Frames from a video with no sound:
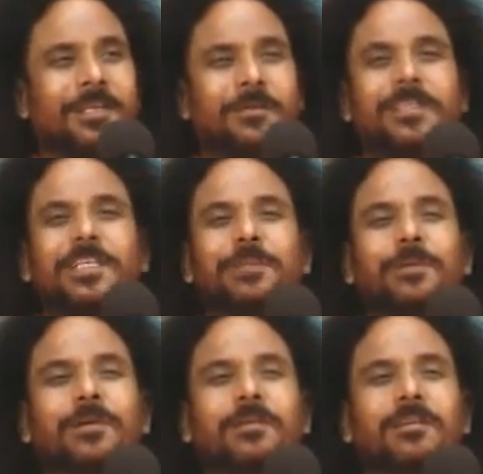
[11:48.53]
he was
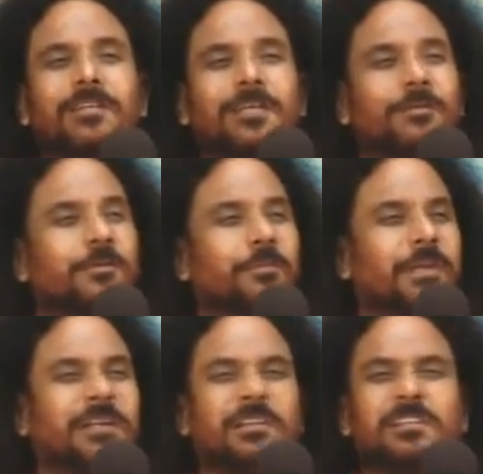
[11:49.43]
keep on talking about
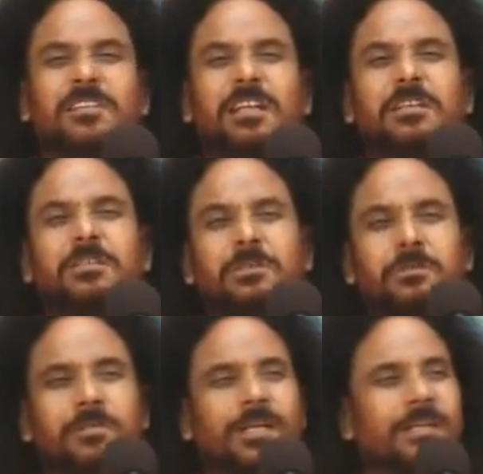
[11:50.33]
medical science,
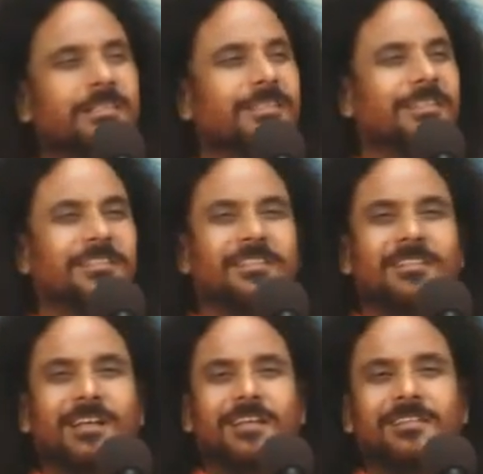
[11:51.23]
so nice, this is
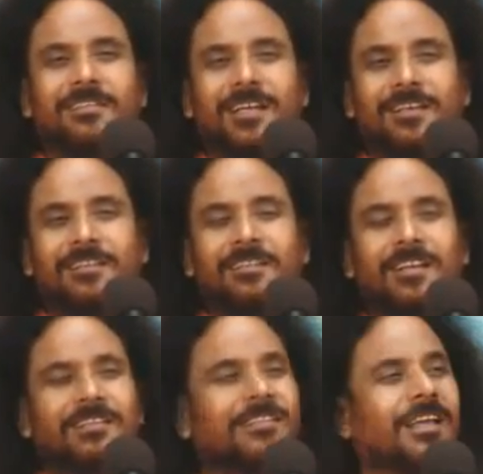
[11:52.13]
nice, that is
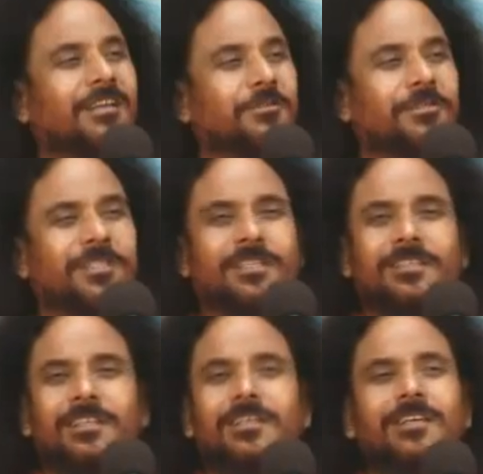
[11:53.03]
nice, I do
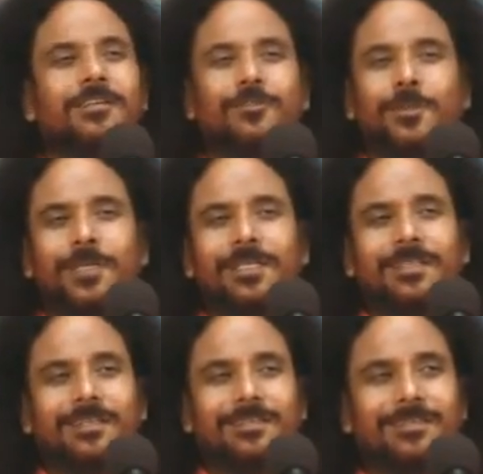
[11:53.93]
surgery, so many
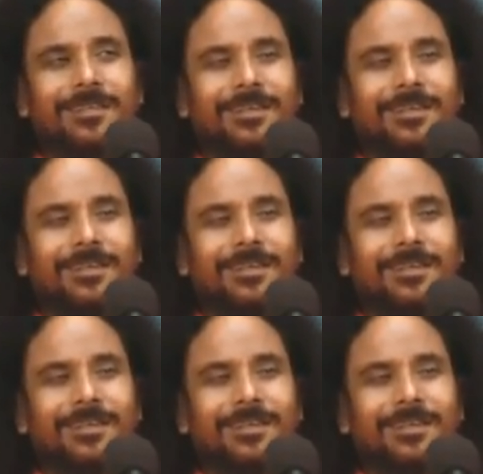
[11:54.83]
things.